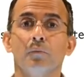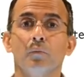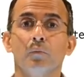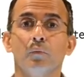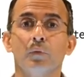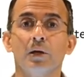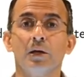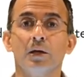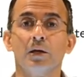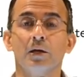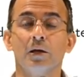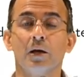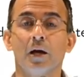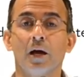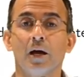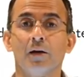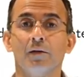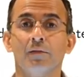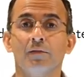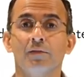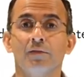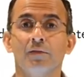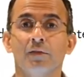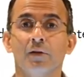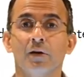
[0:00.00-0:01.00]
we
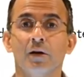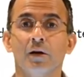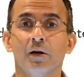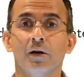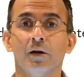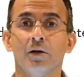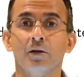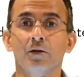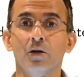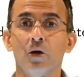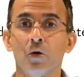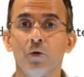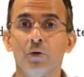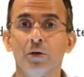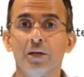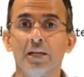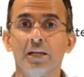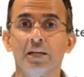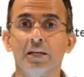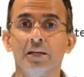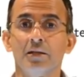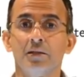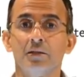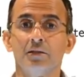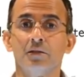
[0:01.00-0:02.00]
have uh, no
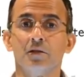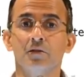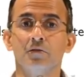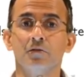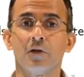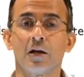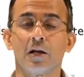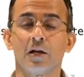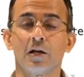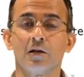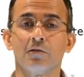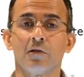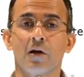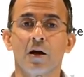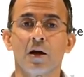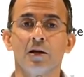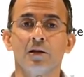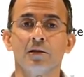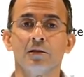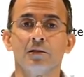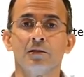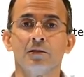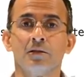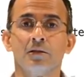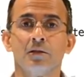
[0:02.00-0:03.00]
need to
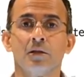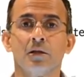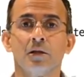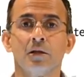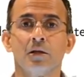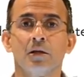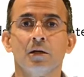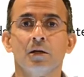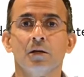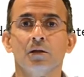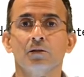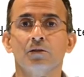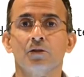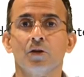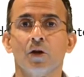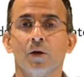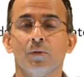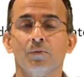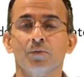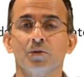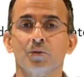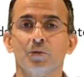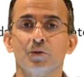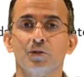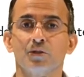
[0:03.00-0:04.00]
regularize
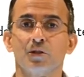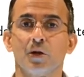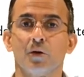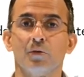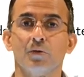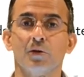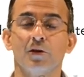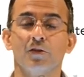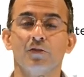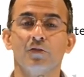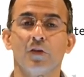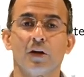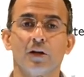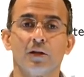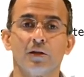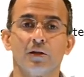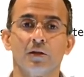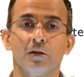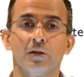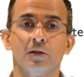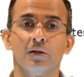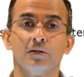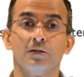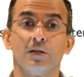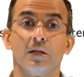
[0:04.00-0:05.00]
terms which don't affect
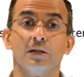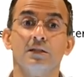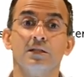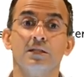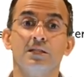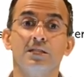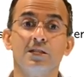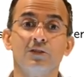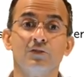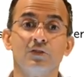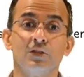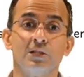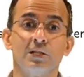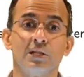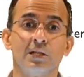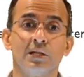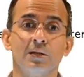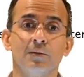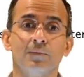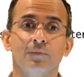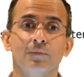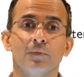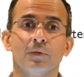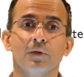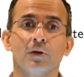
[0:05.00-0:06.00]
the sensitivity
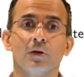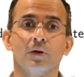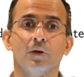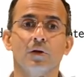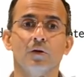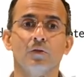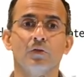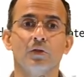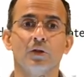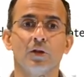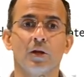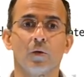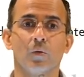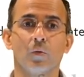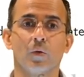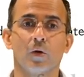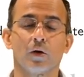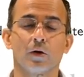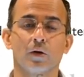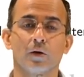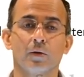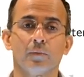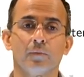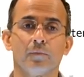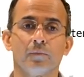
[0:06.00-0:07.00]
of the
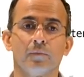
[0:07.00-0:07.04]
network.